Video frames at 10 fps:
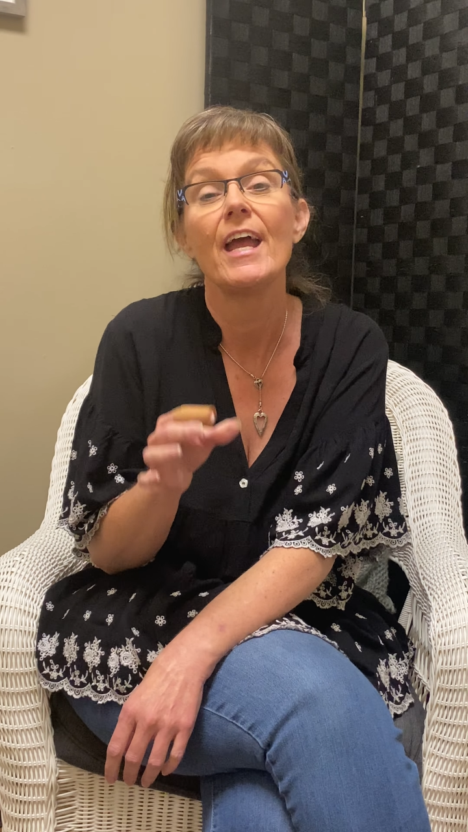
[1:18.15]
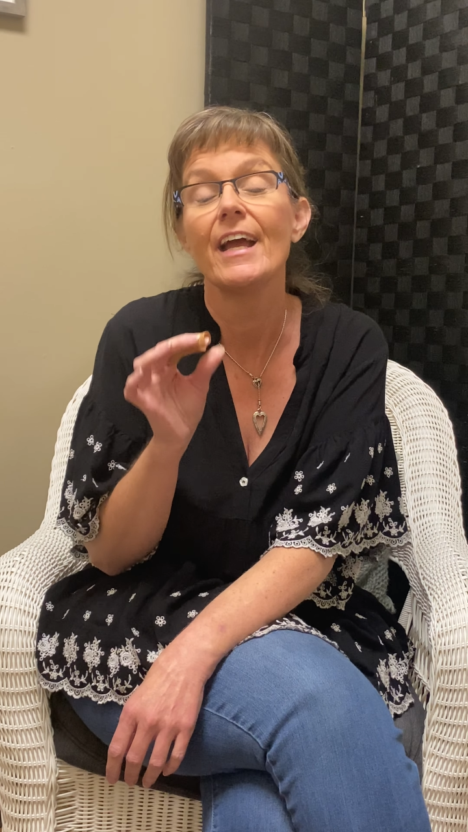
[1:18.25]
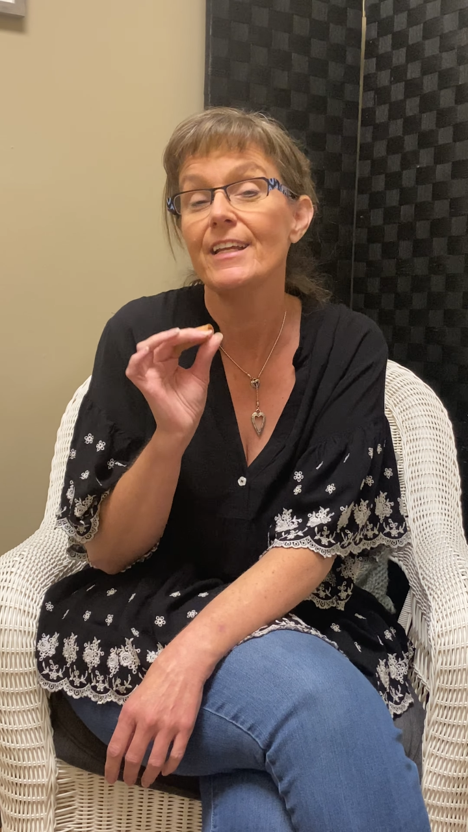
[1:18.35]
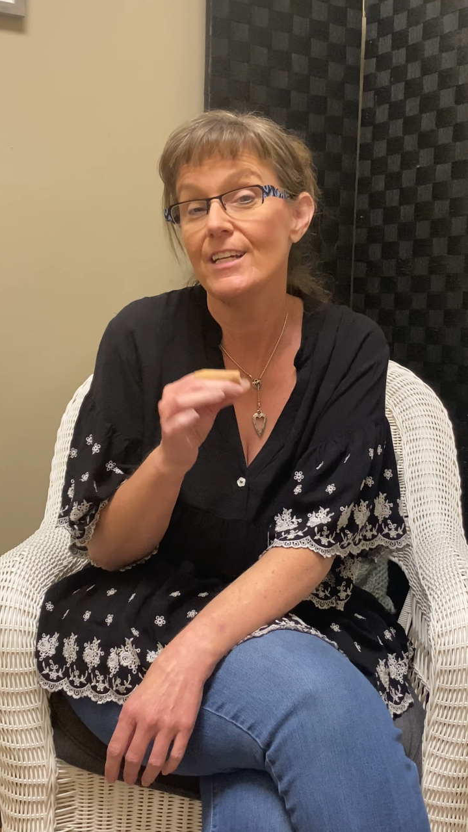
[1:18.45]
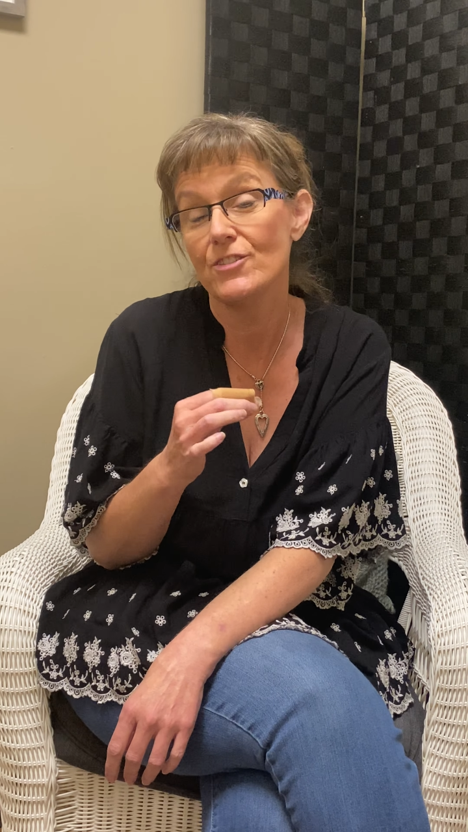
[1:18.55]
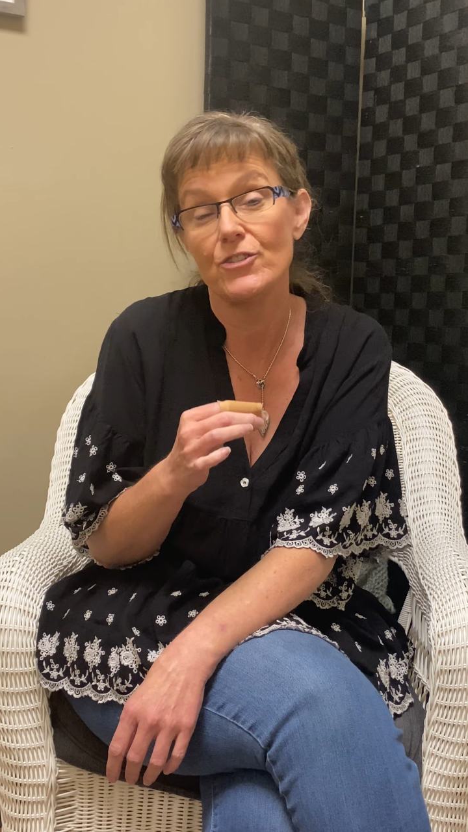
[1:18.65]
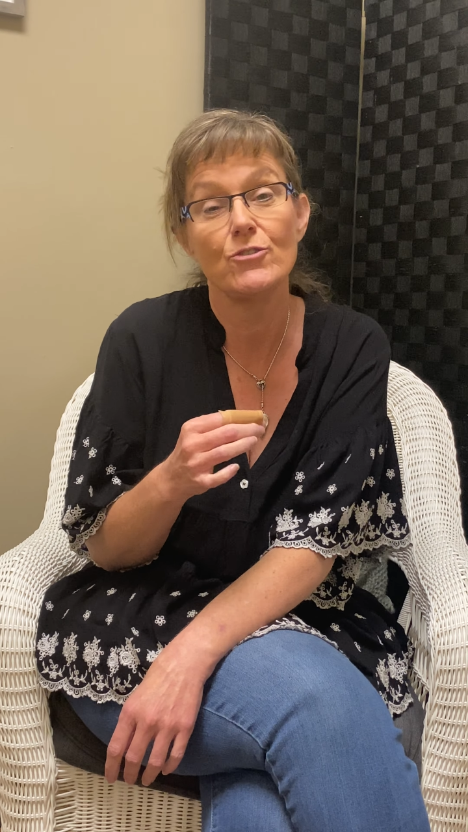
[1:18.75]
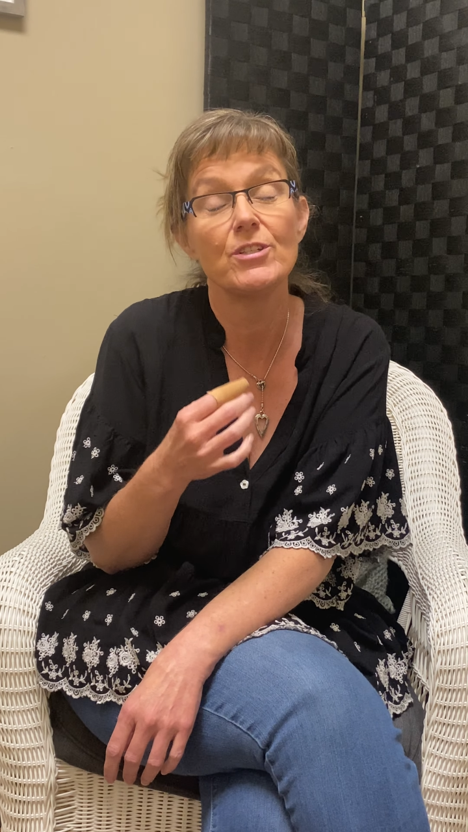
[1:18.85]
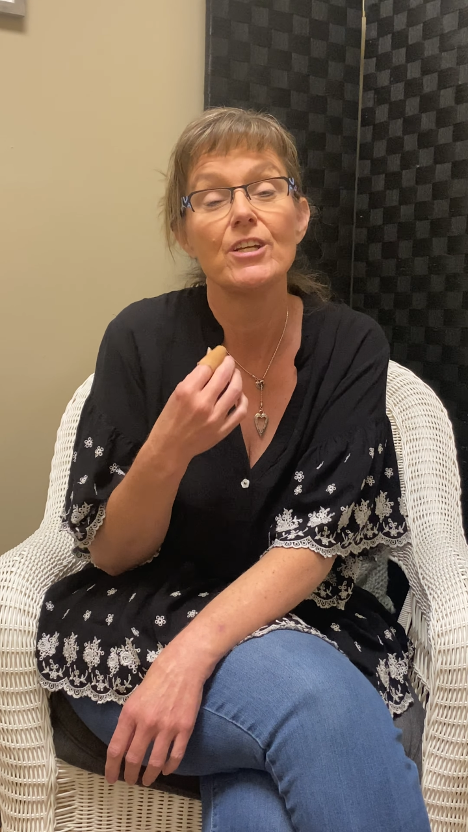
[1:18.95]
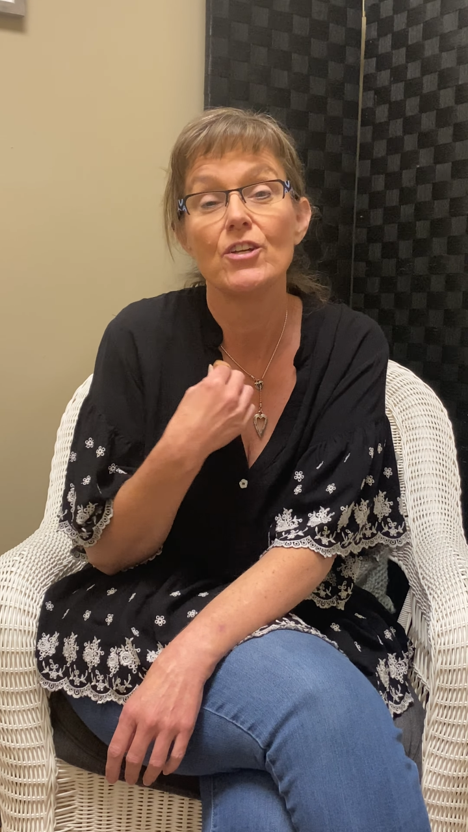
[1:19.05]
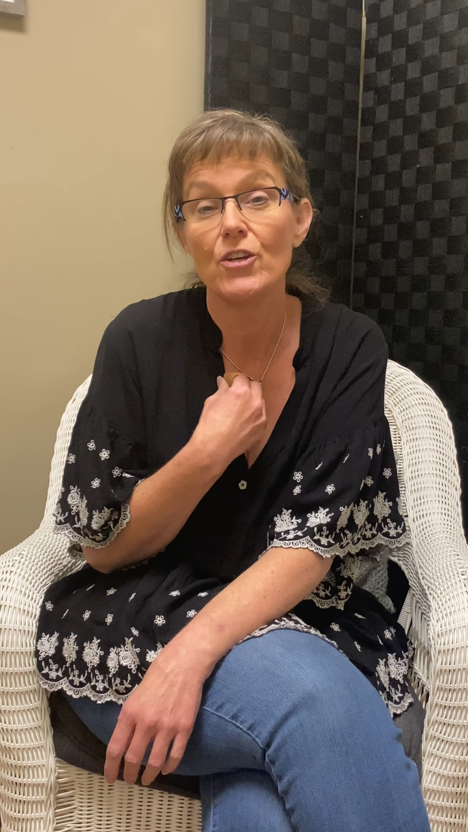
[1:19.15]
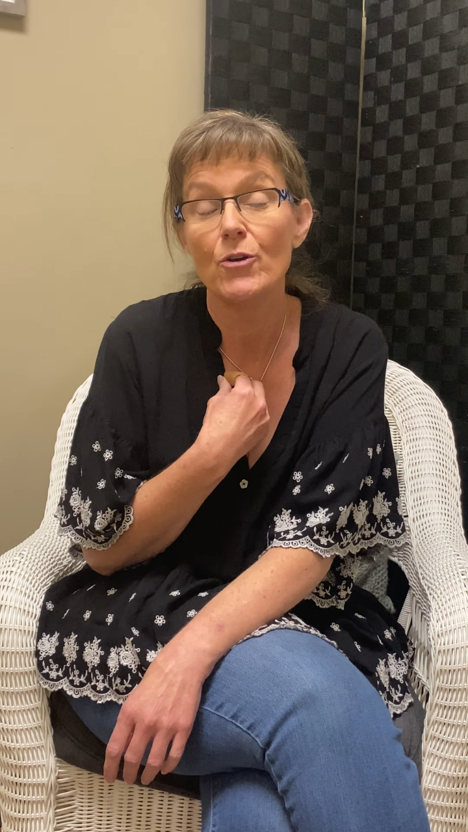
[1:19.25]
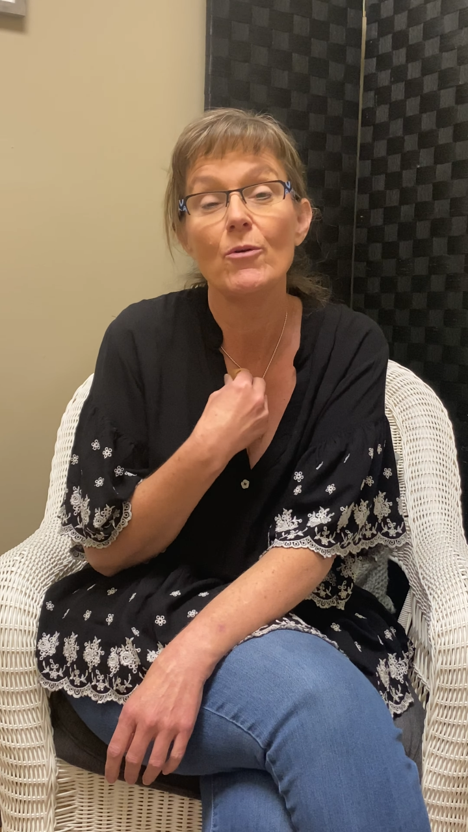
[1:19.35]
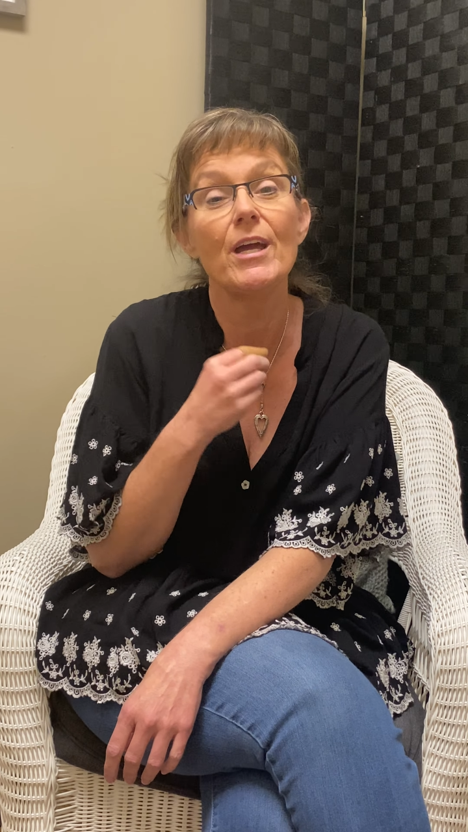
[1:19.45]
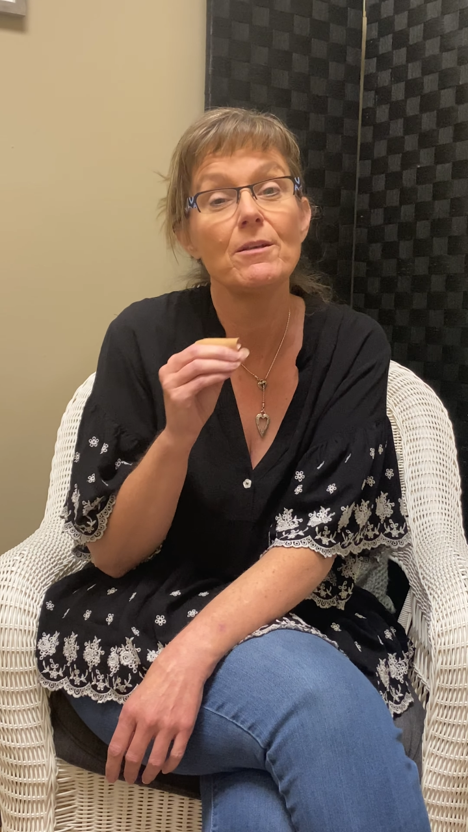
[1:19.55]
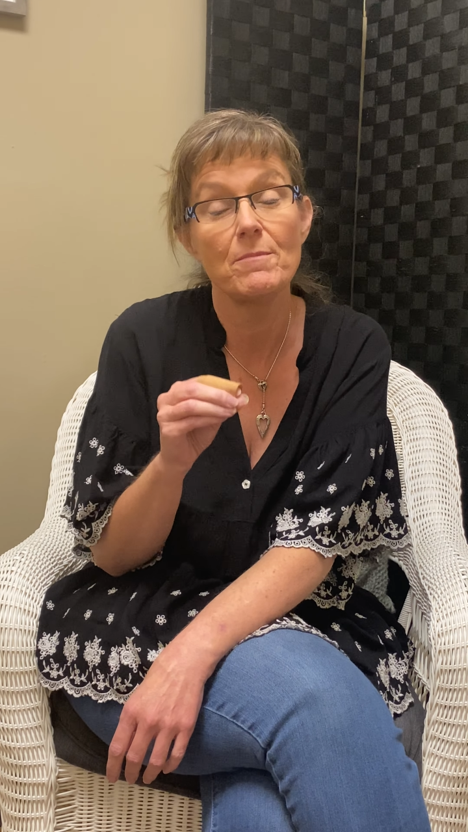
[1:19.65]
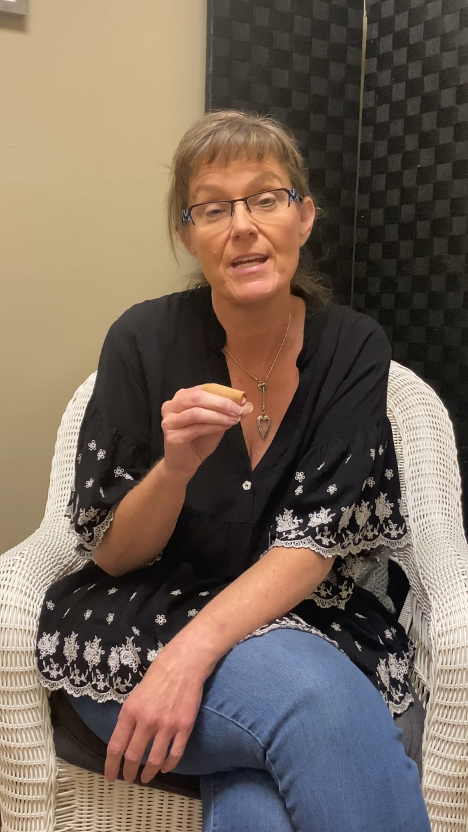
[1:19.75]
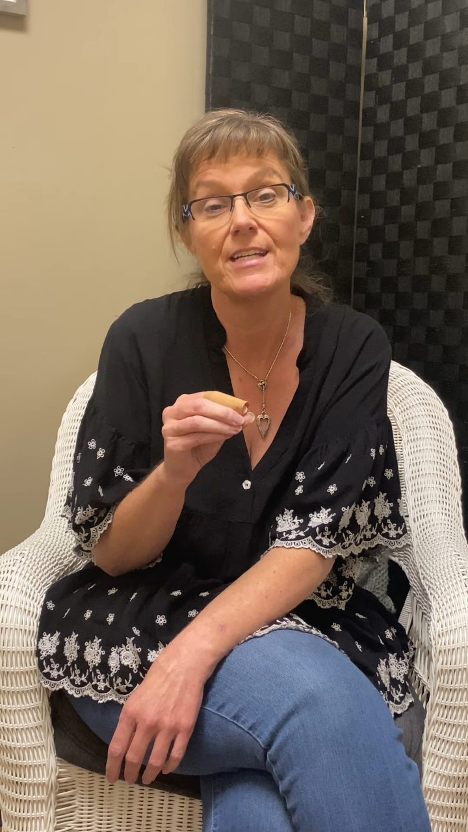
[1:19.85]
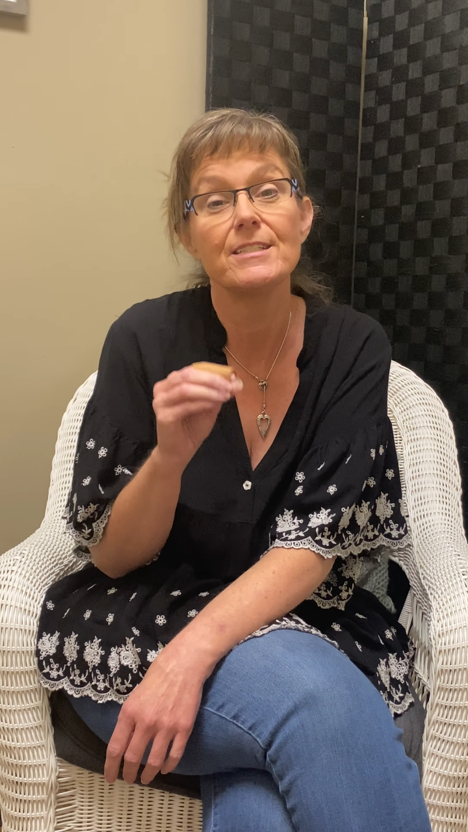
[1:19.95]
and he is using you and me